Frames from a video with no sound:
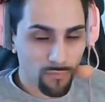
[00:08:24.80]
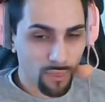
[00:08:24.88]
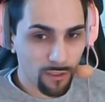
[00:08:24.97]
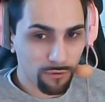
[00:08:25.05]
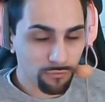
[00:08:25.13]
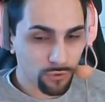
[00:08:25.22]

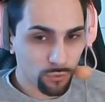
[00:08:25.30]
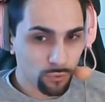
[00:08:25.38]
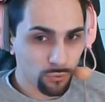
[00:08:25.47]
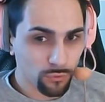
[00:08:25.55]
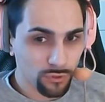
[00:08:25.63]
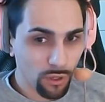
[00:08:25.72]
if
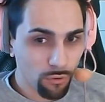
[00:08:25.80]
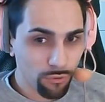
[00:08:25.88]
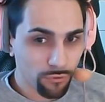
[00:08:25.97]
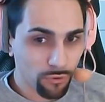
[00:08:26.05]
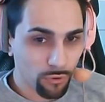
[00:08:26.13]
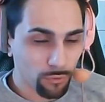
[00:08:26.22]
you down
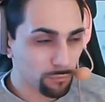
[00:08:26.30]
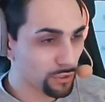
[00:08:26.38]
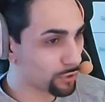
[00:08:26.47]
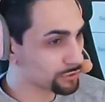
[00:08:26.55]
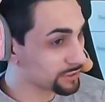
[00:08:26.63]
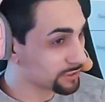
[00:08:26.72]
throw,
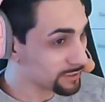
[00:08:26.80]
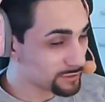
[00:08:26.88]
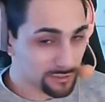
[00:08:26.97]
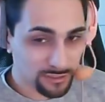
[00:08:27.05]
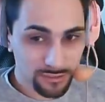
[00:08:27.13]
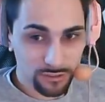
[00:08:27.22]
because the
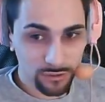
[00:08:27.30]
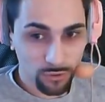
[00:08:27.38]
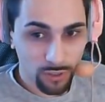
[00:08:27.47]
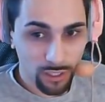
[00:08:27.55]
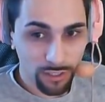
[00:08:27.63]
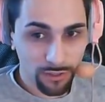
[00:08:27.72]
distance is
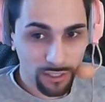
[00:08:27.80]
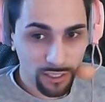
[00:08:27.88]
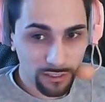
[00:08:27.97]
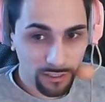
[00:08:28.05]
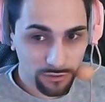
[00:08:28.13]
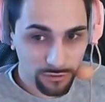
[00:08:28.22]
so high, they
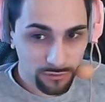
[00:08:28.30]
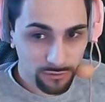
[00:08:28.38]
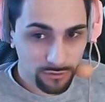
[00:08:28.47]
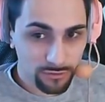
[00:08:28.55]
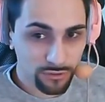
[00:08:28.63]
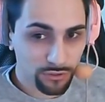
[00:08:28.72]
can
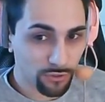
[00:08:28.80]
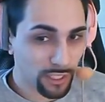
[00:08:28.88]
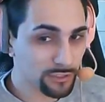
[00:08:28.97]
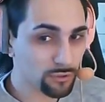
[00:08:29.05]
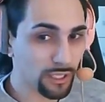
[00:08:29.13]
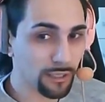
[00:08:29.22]
try
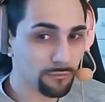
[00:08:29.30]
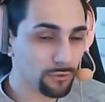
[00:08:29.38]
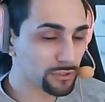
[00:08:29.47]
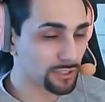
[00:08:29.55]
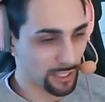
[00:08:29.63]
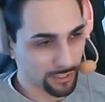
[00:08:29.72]
to aim
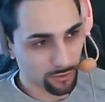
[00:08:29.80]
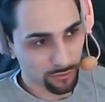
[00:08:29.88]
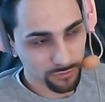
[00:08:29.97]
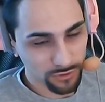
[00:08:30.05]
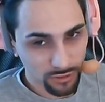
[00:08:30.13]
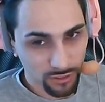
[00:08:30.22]
for slide
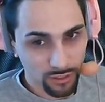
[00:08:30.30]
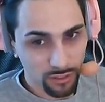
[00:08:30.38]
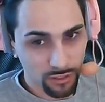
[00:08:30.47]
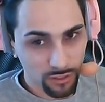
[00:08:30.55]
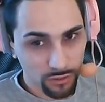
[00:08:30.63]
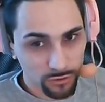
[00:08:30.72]
offs.
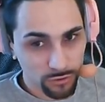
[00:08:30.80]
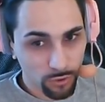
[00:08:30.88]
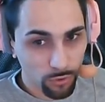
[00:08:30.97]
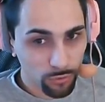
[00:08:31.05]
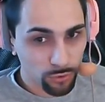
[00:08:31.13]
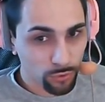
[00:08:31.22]

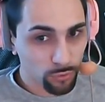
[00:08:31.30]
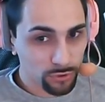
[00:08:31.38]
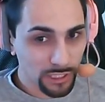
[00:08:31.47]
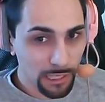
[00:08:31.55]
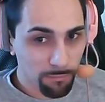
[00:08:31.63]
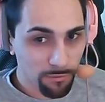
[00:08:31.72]
So you use
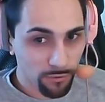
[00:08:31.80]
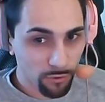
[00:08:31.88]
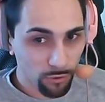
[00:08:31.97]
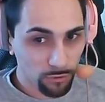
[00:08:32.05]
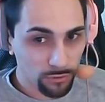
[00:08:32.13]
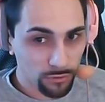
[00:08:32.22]
up
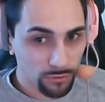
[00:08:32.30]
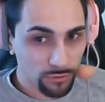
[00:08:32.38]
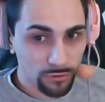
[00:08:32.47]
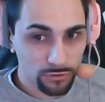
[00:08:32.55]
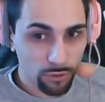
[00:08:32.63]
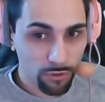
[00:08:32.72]
throw,
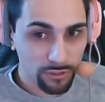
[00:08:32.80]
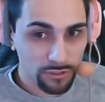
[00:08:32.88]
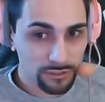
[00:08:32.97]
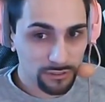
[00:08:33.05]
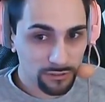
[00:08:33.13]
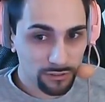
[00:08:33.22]
so the
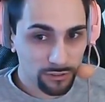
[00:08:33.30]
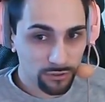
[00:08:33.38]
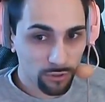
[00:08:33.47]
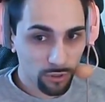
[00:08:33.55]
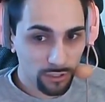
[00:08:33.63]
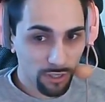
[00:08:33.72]
distance is
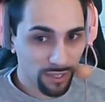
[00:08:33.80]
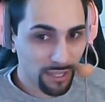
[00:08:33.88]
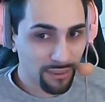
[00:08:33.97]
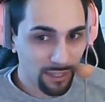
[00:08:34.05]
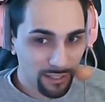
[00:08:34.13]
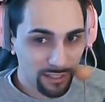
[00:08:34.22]
shorter,
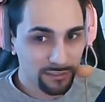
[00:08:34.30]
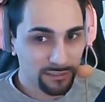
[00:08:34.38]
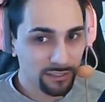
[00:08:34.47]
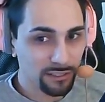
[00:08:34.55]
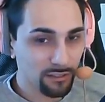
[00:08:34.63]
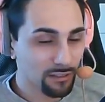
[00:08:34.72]
then they land
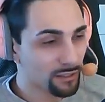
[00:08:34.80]
here.